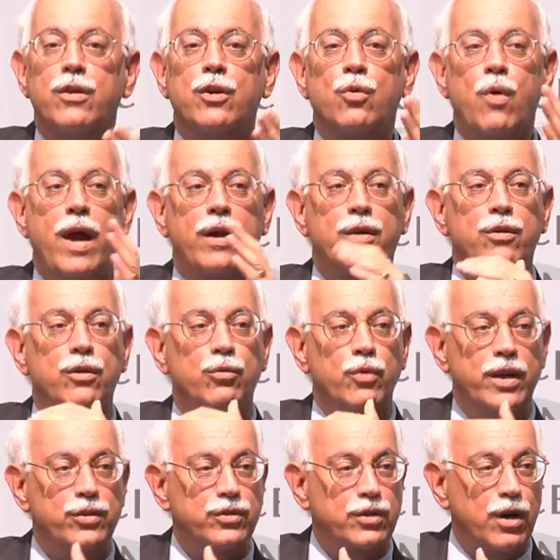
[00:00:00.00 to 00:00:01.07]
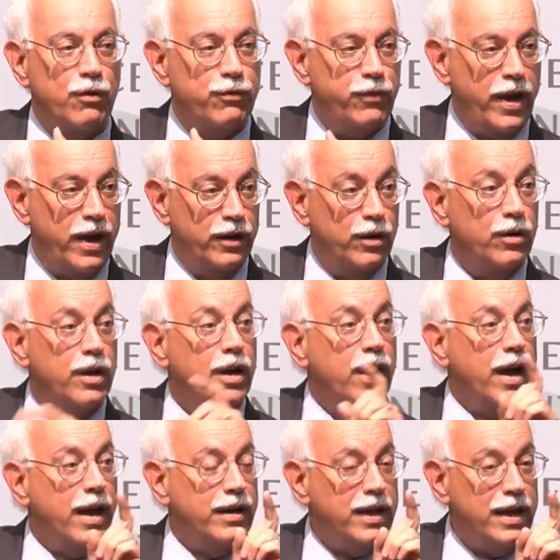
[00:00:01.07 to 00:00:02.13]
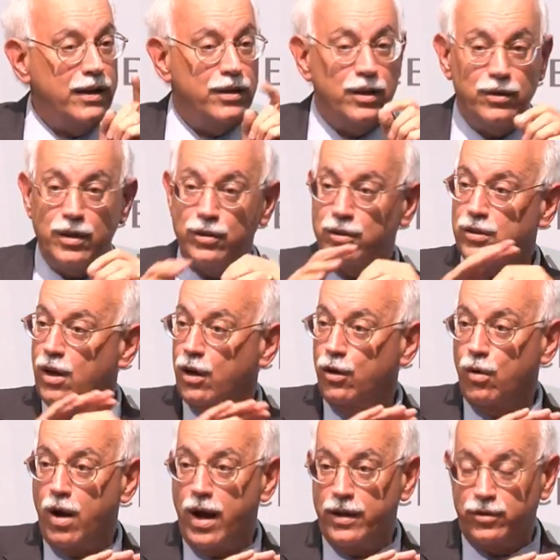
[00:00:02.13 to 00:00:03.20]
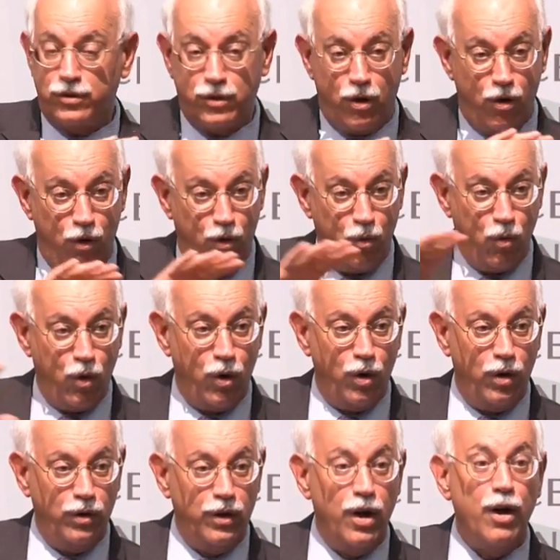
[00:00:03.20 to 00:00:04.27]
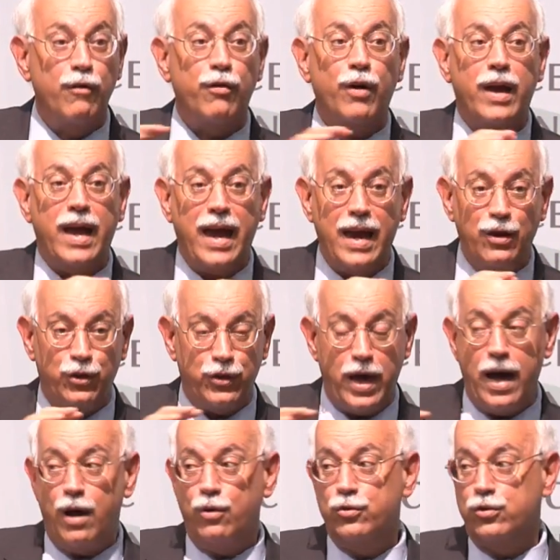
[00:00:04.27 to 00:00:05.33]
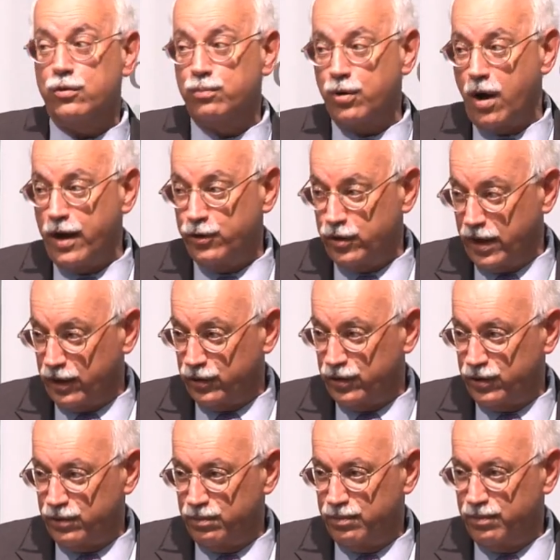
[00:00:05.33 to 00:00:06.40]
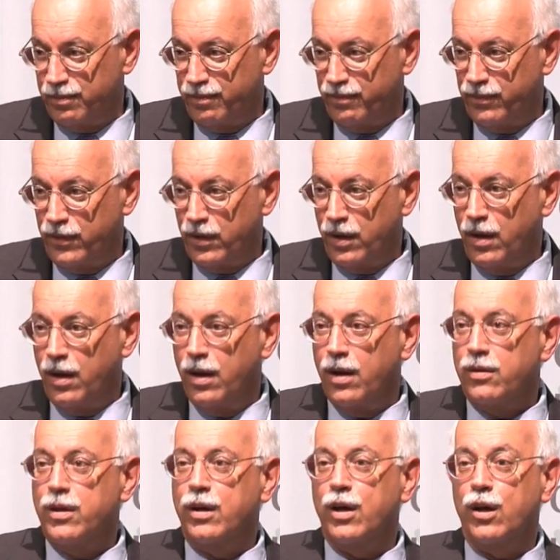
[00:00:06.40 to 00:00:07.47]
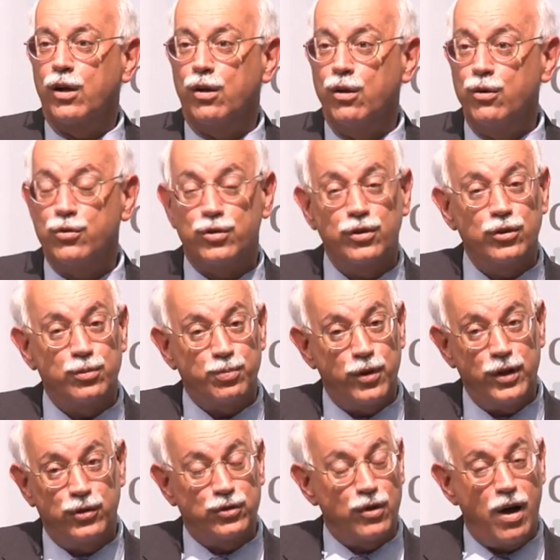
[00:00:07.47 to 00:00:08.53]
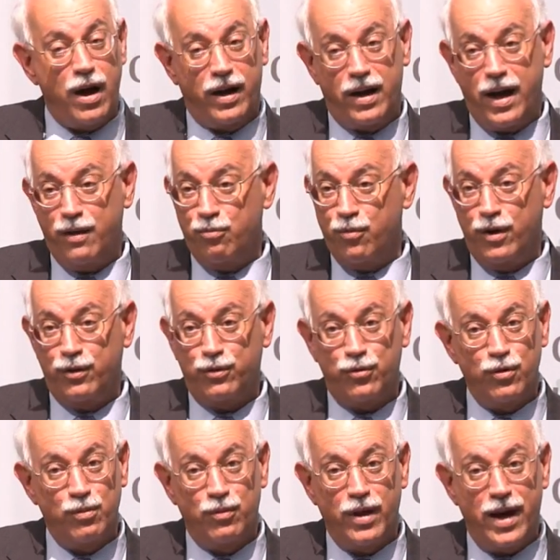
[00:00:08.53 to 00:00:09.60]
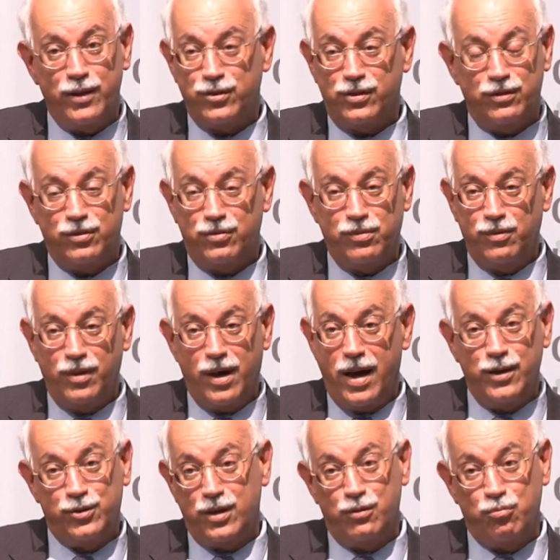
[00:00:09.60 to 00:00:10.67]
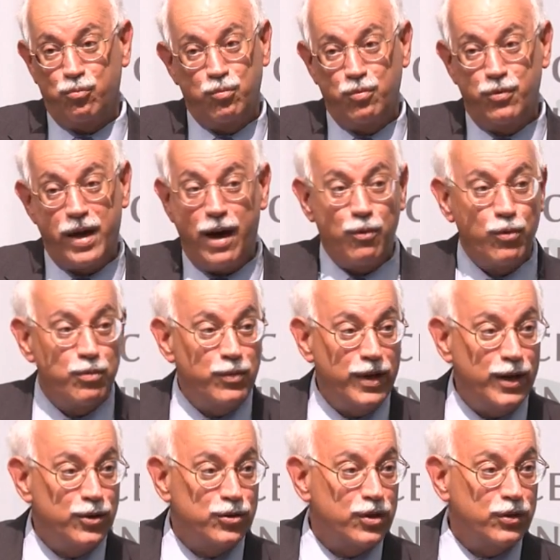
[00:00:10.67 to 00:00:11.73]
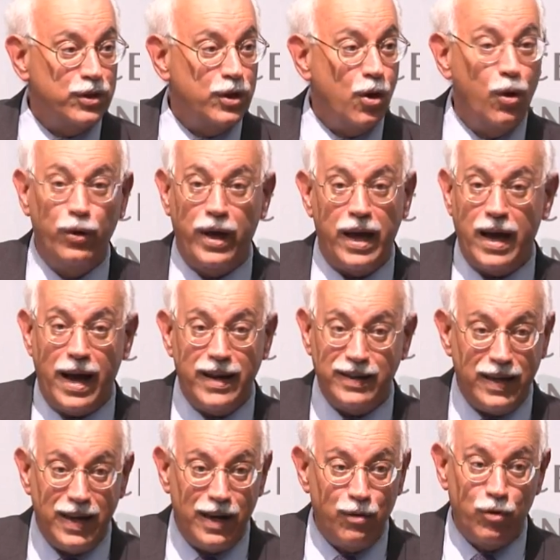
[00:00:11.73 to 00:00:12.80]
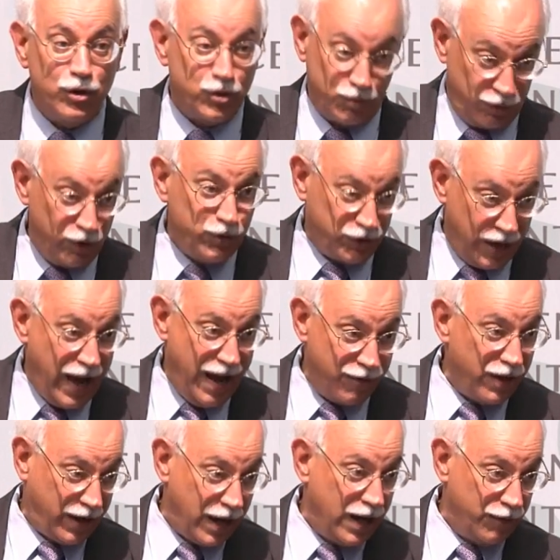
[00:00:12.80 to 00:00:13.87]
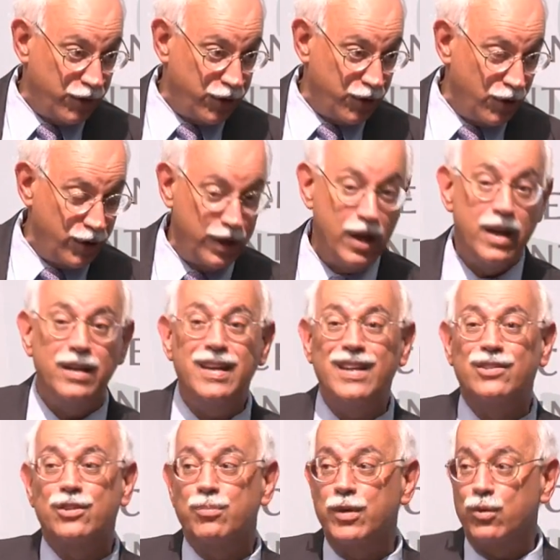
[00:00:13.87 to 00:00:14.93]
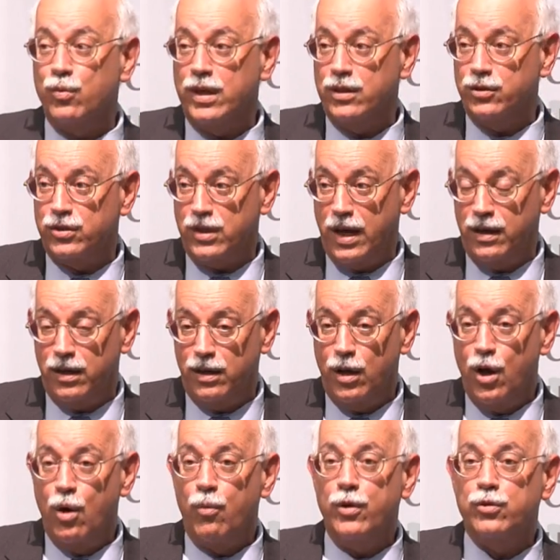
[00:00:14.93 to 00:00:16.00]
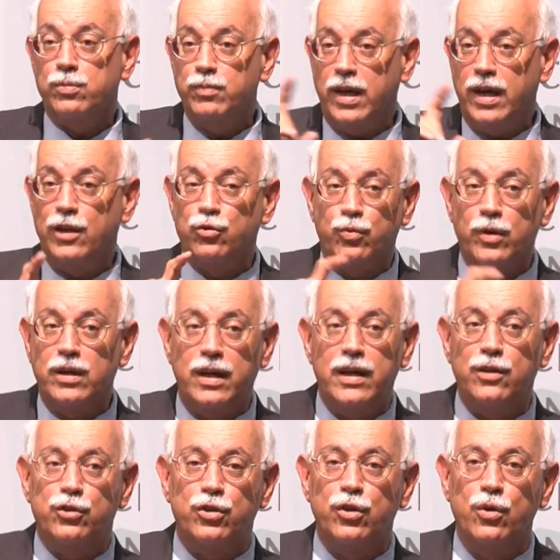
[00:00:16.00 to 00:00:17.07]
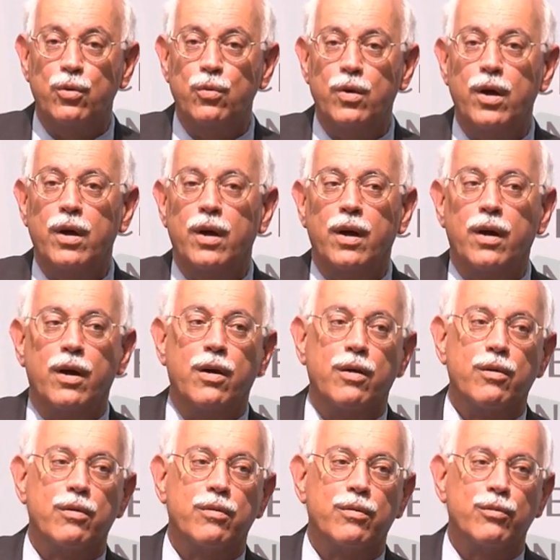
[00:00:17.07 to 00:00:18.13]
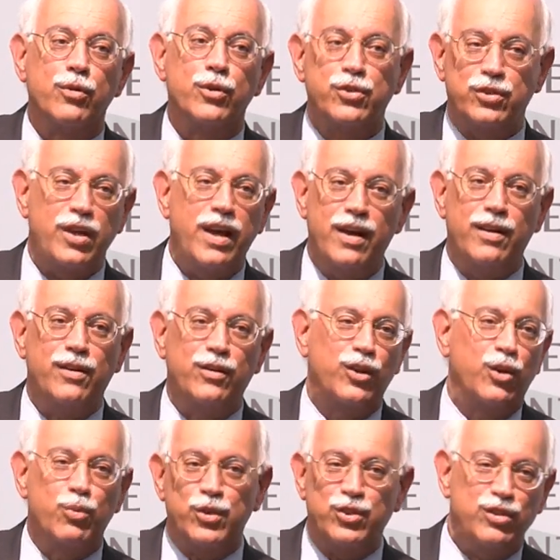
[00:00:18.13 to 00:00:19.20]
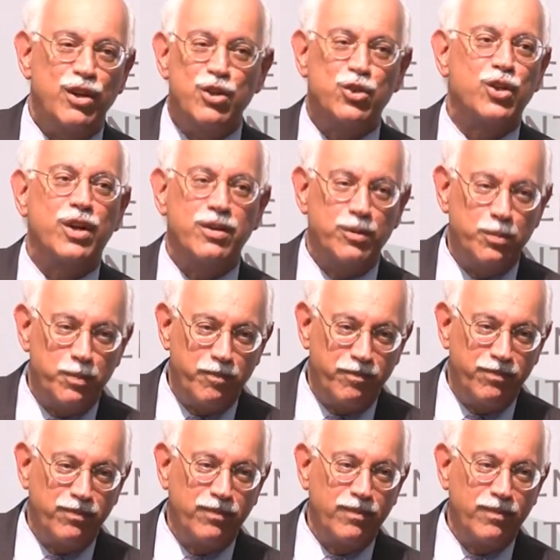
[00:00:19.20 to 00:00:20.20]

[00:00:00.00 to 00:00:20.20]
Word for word: the greater the risk of failure. And he did this across the whole world for 8,000 projects the conclusion is pretty strong. And I went through them last, I said, that means that the old AID, which used to have that kind of authority, needs to be reinstated, which means we need to rescind the rescission